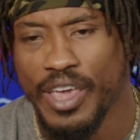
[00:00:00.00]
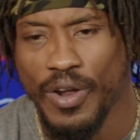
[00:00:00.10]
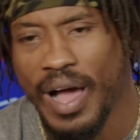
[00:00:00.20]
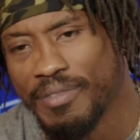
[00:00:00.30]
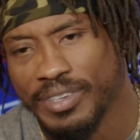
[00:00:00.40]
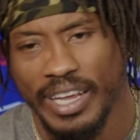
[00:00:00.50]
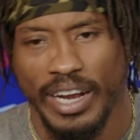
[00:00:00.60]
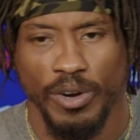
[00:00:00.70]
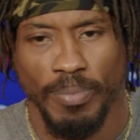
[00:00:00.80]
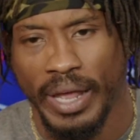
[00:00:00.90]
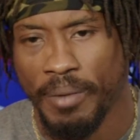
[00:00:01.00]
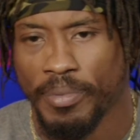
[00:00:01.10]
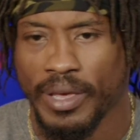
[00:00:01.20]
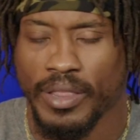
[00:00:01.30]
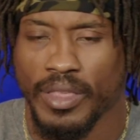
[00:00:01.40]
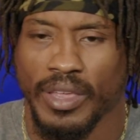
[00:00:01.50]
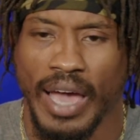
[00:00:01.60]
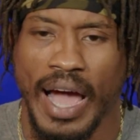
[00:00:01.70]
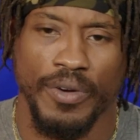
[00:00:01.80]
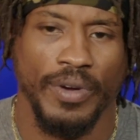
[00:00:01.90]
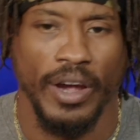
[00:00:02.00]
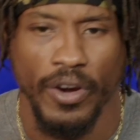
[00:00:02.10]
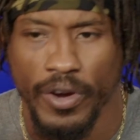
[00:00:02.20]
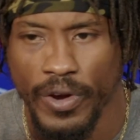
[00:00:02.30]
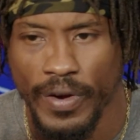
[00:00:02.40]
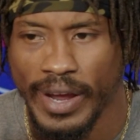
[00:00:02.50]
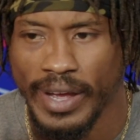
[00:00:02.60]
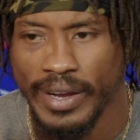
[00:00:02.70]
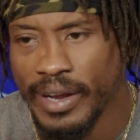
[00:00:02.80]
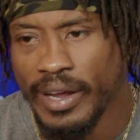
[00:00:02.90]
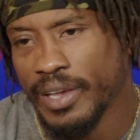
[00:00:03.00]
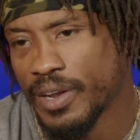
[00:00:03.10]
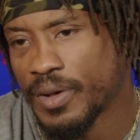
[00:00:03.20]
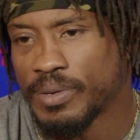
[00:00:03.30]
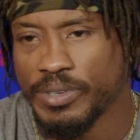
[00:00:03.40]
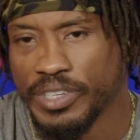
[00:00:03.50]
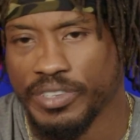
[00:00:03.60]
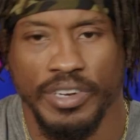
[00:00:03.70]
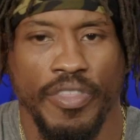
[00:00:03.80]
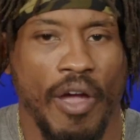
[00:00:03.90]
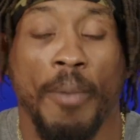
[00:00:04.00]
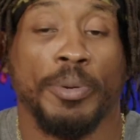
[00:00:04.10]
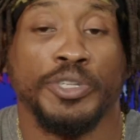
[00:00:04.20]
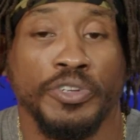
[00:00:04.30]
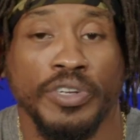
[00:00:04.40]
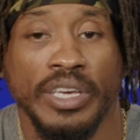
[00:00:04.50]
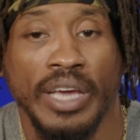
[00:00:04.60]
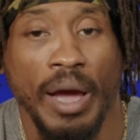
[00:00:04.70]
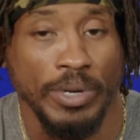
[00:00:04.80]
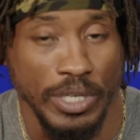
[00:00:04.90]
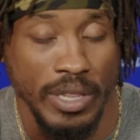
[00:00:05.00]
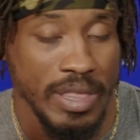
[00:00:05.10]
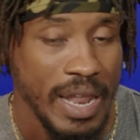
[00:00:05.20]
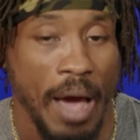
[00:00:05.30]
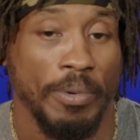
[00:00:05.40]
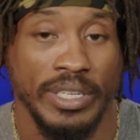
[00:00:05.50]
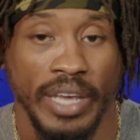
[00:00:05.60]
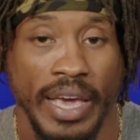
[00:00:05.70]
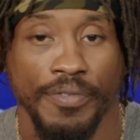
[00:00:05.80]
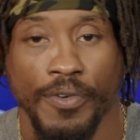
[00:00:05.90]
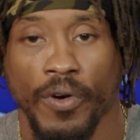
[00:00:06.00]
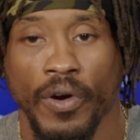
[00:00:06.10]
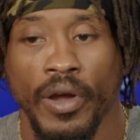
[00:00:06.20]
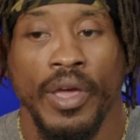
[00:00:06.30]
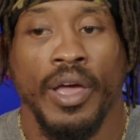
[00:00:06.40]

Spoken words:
obviously I don't blame the guy who got hurt, and you know, it was just another opportunity I would take for